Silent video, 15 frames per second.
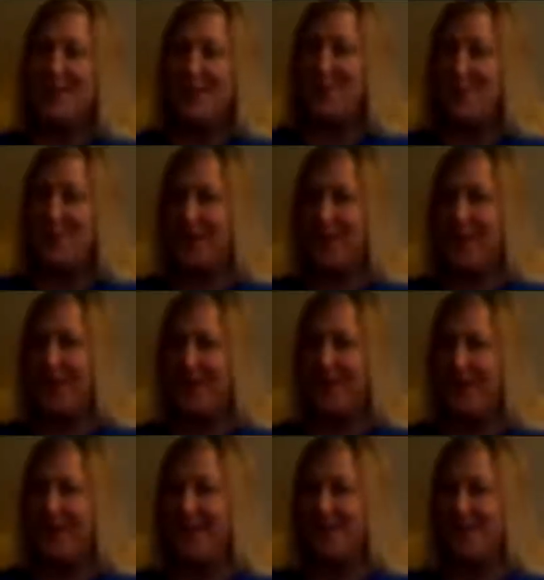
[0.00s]
or
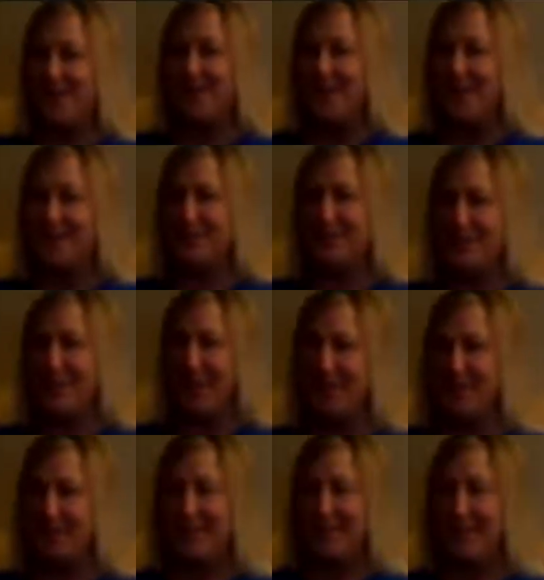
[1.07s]
Annie, who also
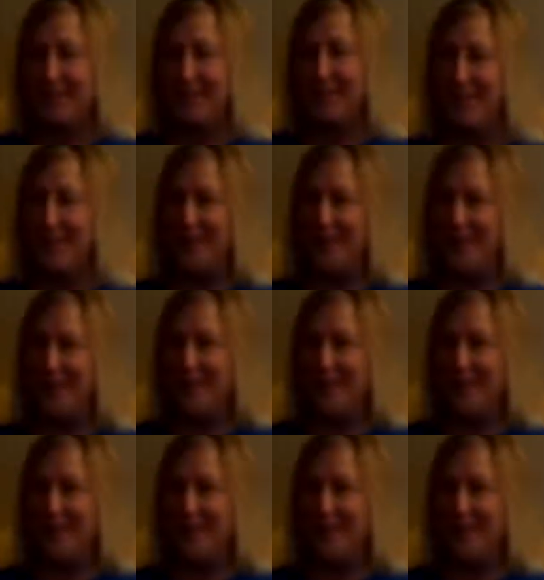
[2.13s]
has a degree.